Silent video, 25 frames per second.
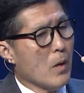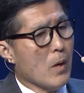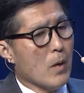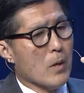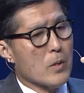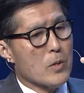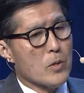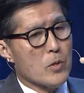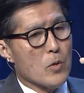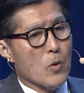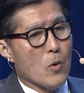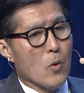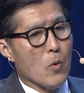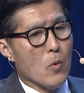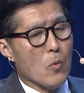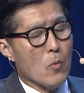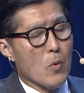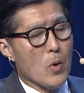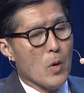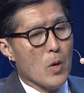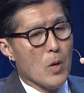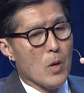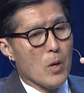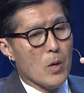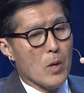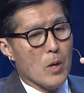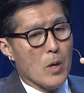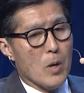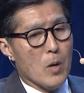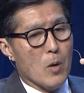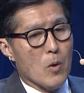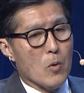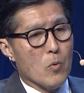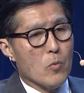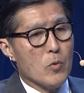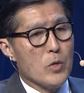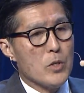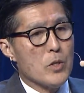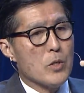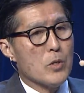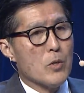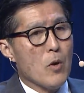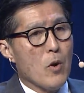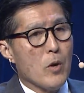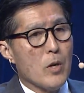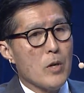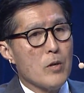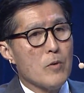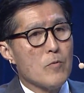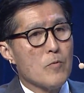So we
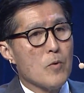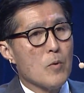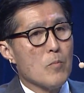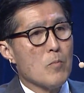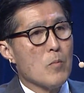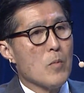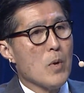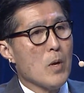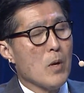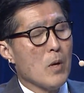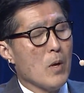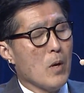started from